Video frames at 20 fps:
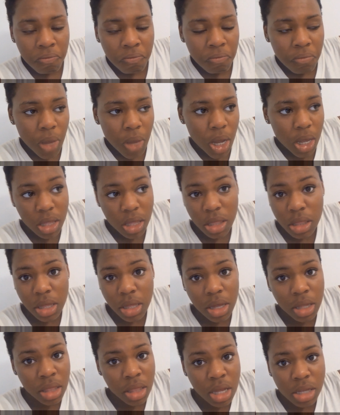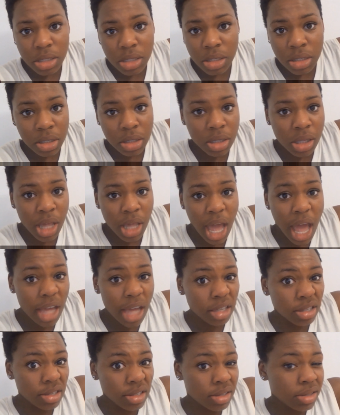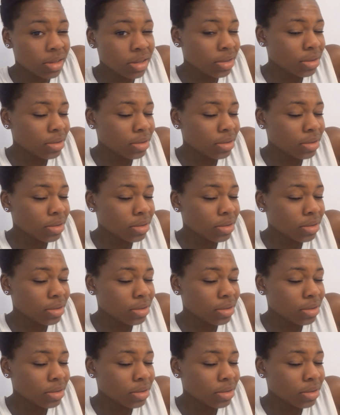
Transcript: I think that's just the accent.